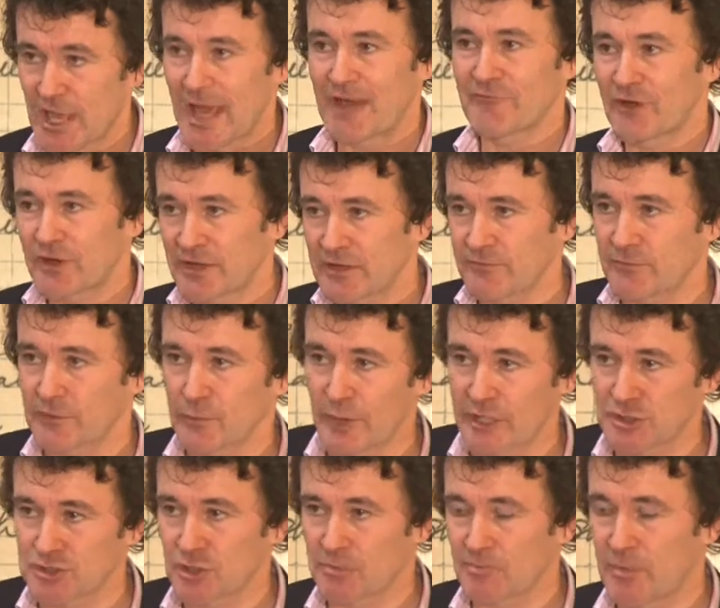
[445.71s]
a very
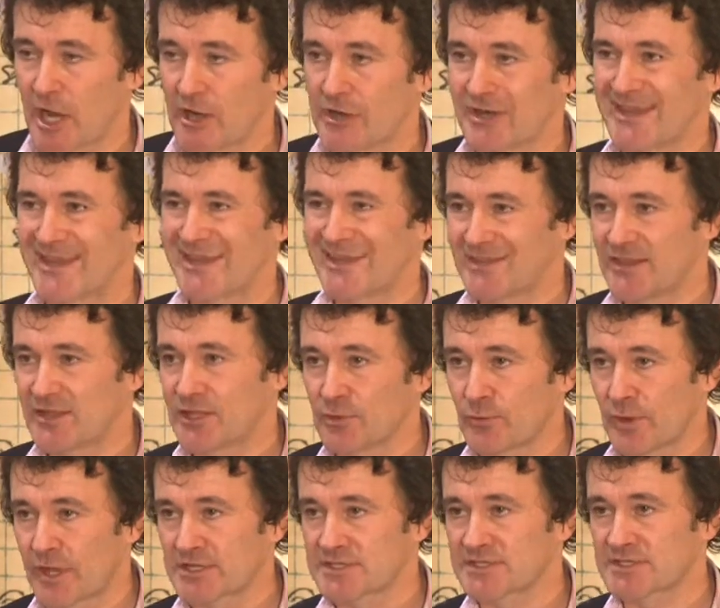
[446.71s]
influential body in the
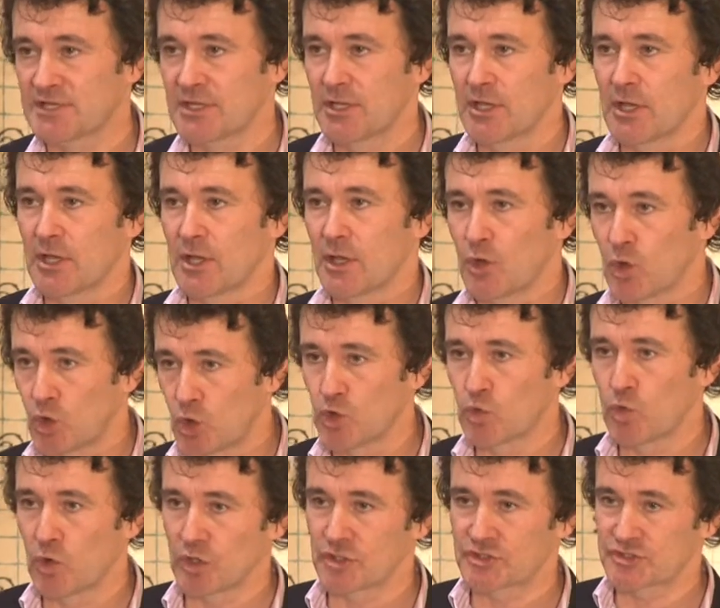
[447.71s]
US who
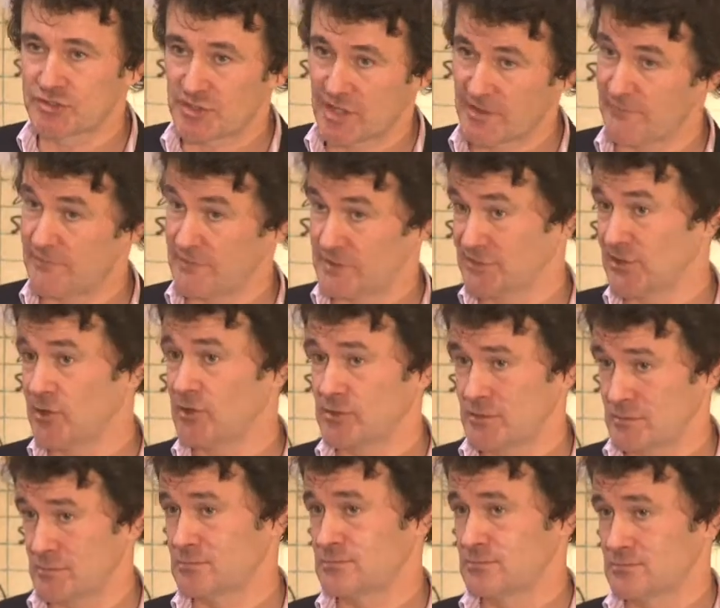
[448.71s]
would have a
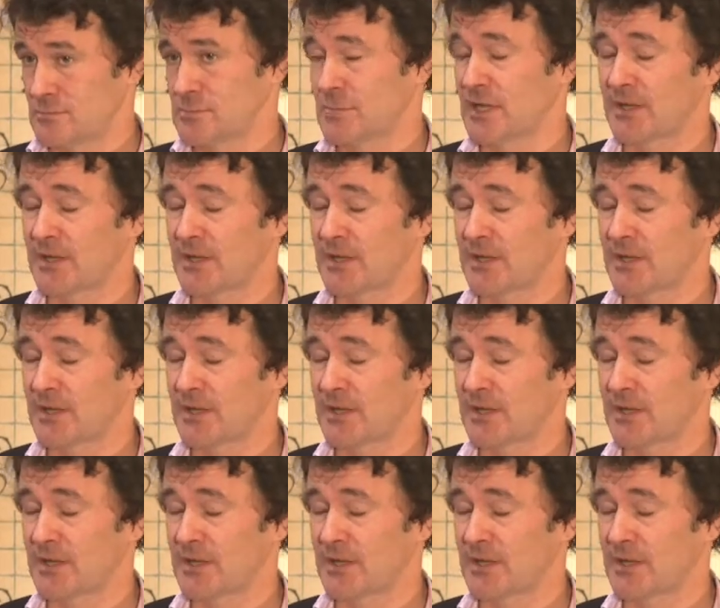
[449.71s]
certain,